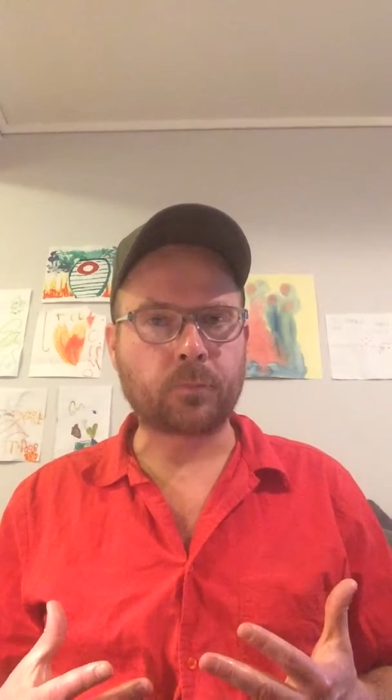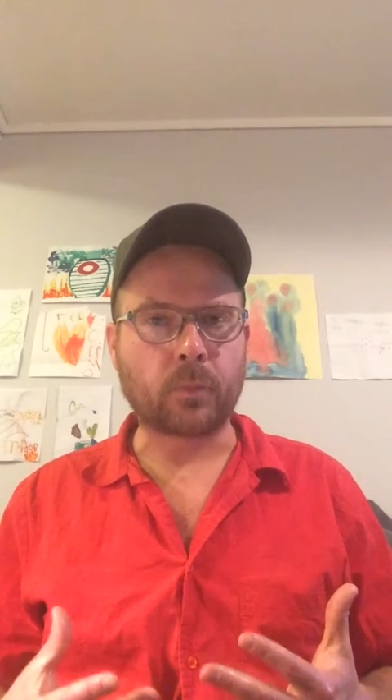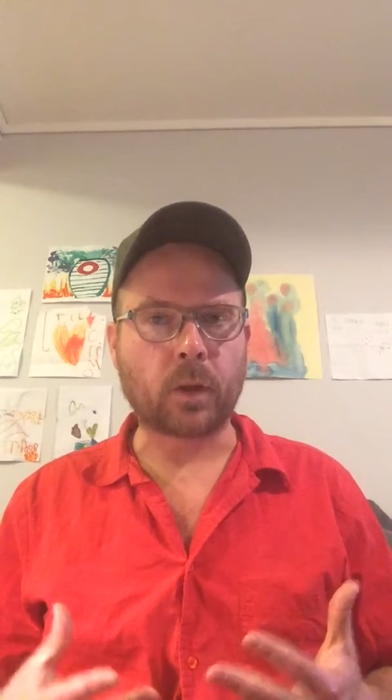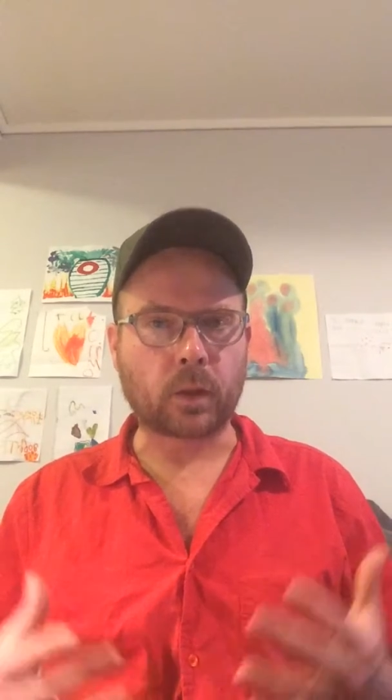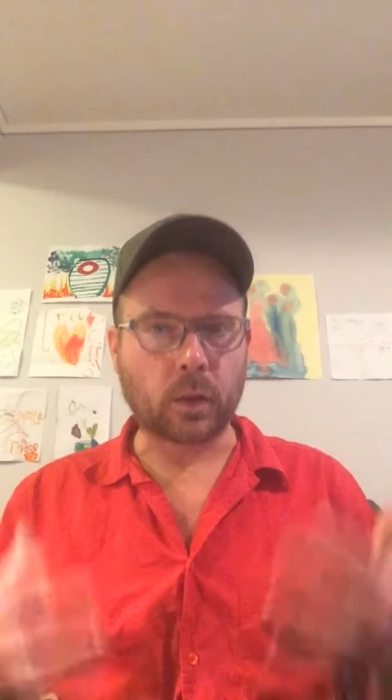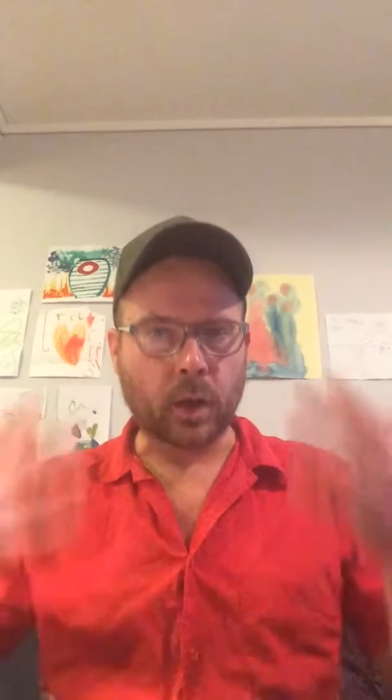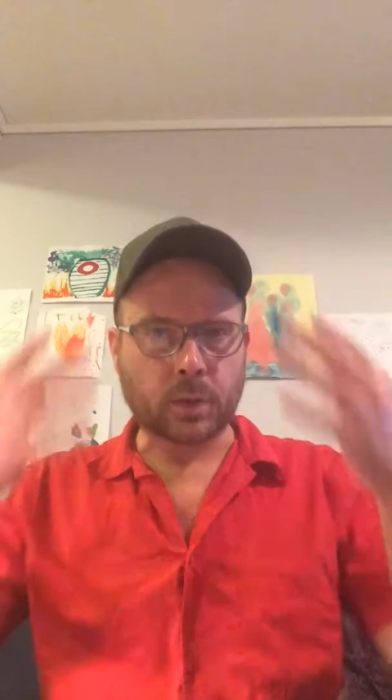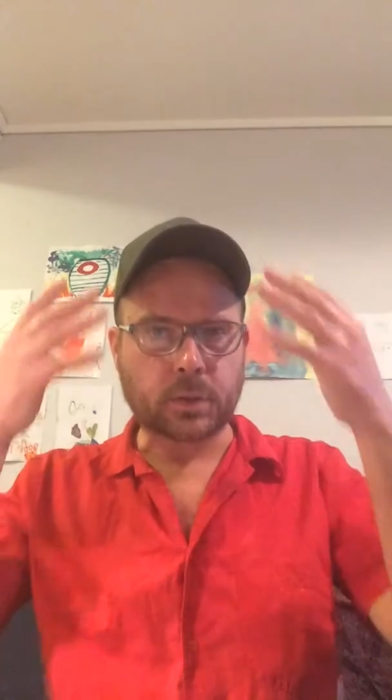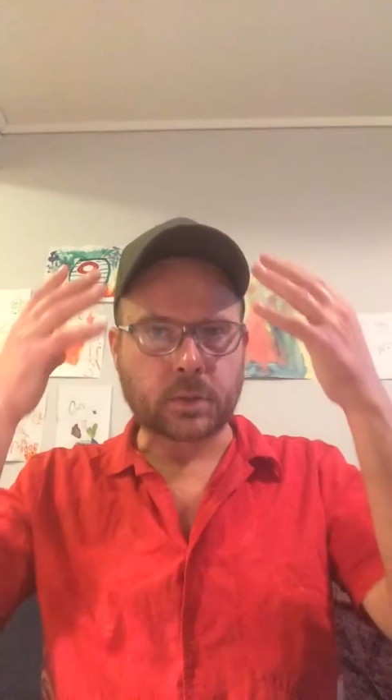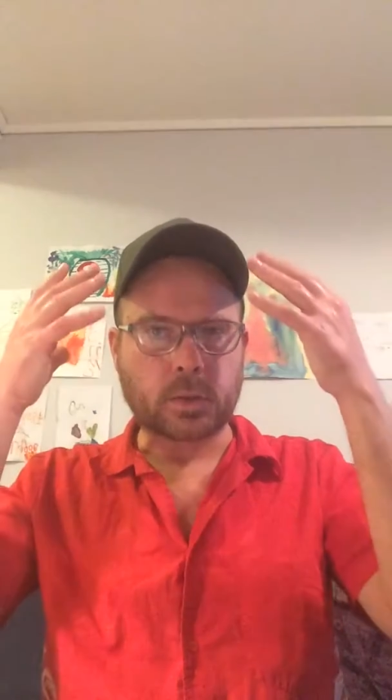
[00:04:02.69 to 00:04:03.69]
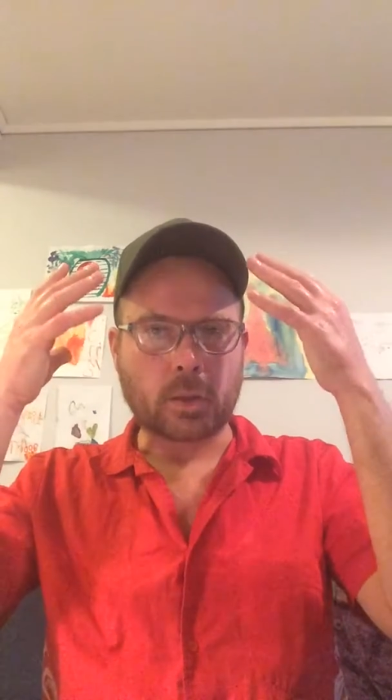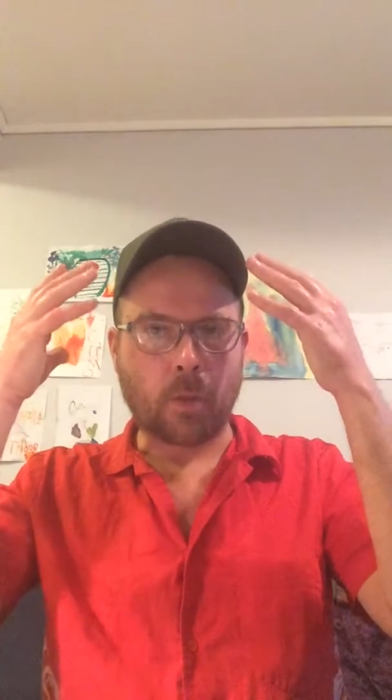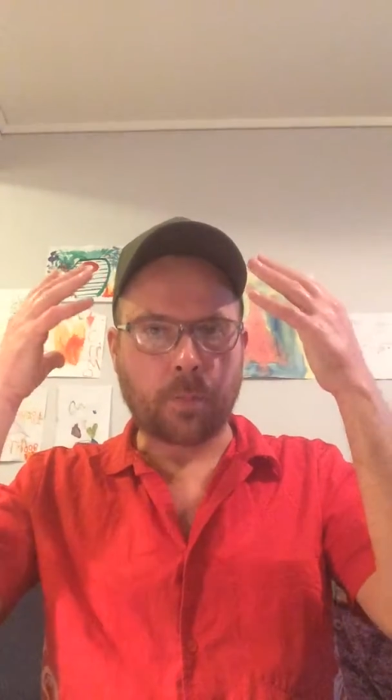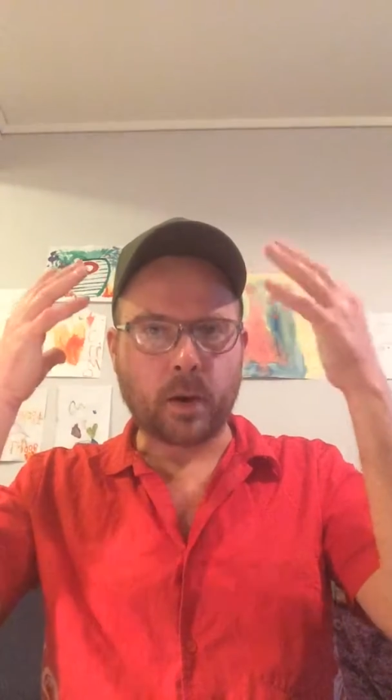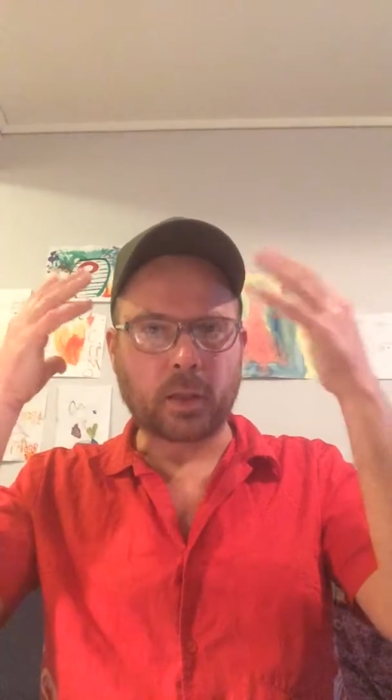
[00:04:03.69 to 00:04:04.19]
Not lost
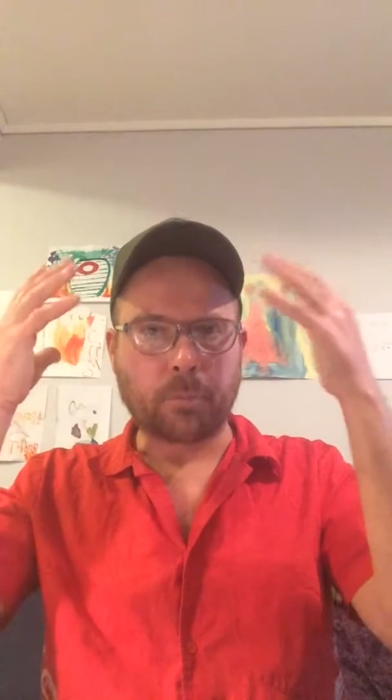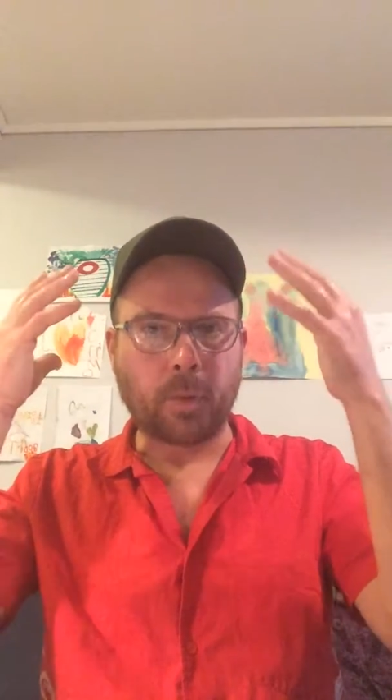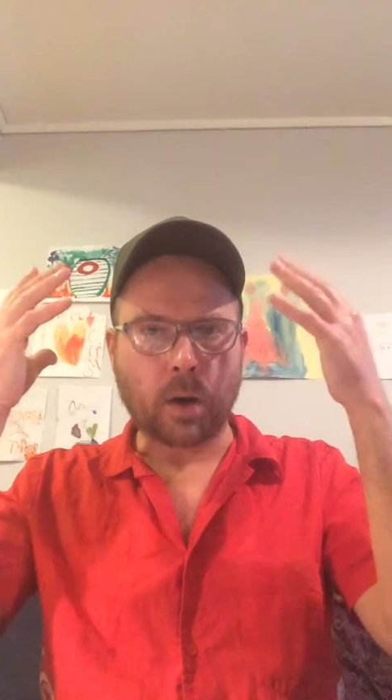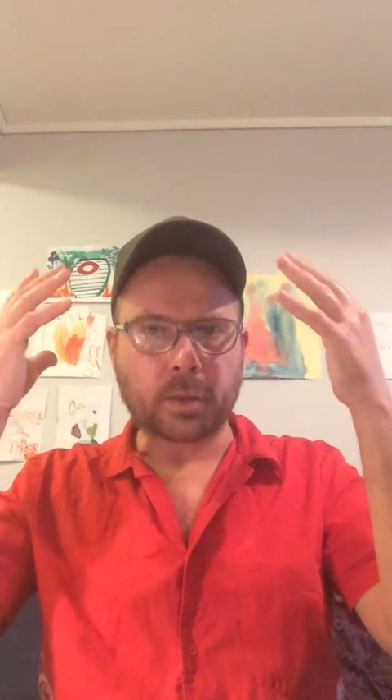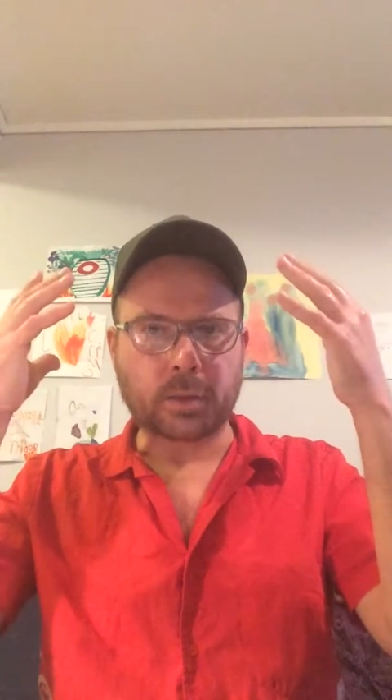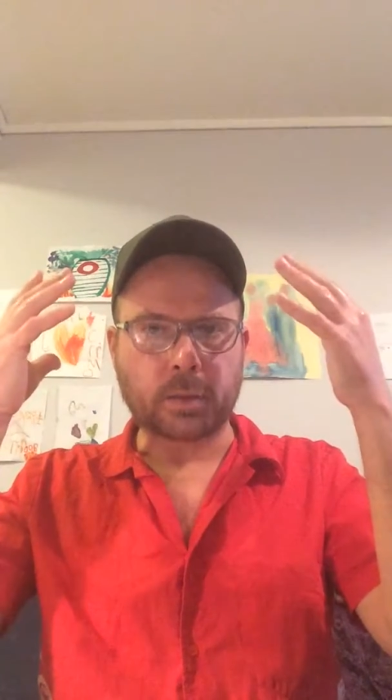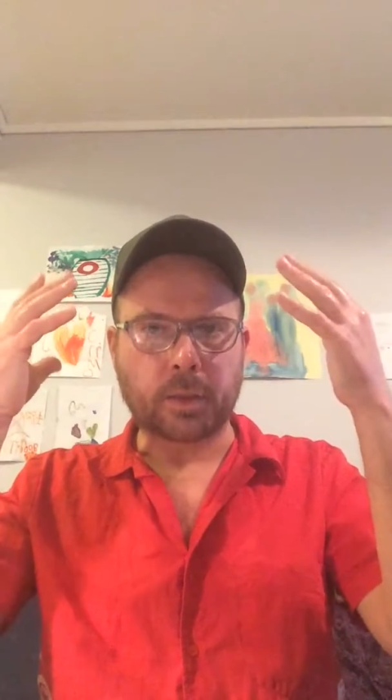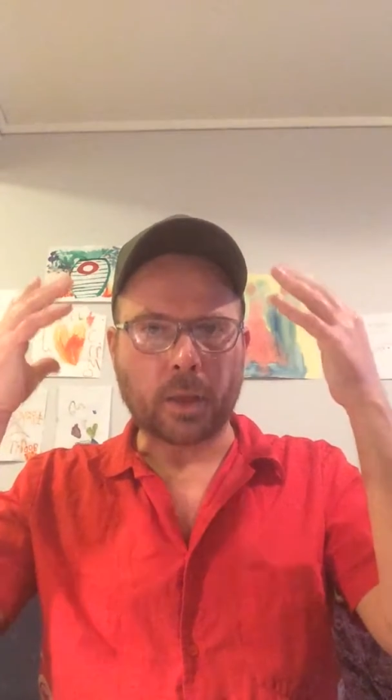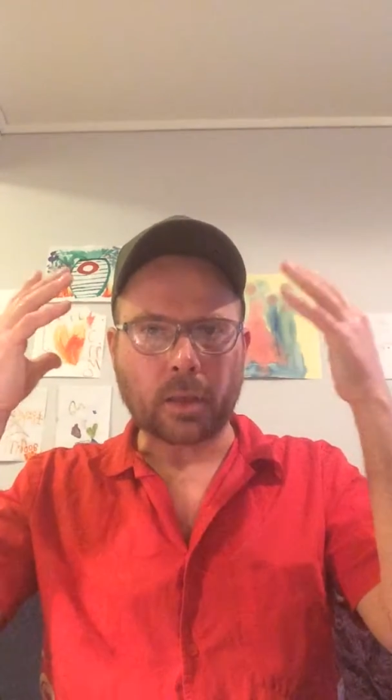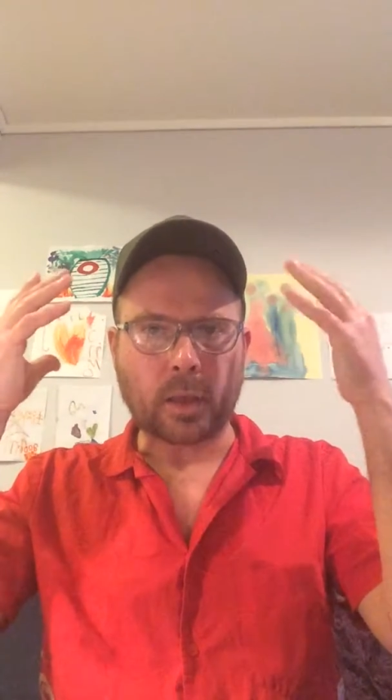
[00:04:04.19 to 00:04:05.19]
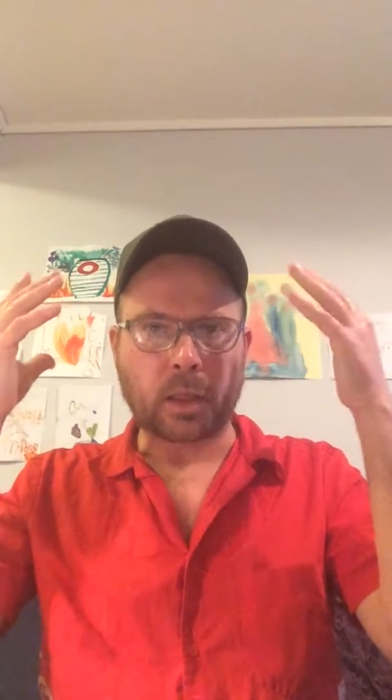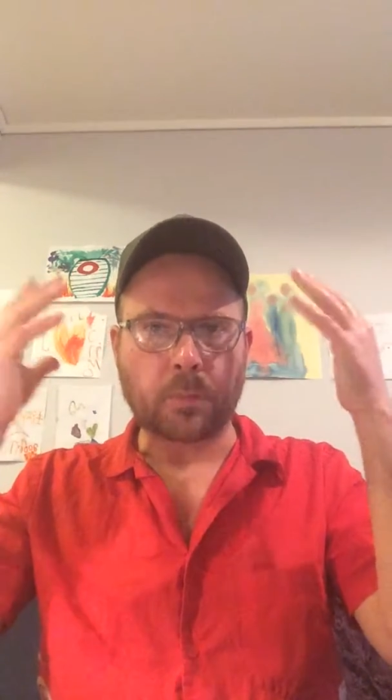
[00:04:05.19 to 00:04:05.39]
up here in the box and thinking,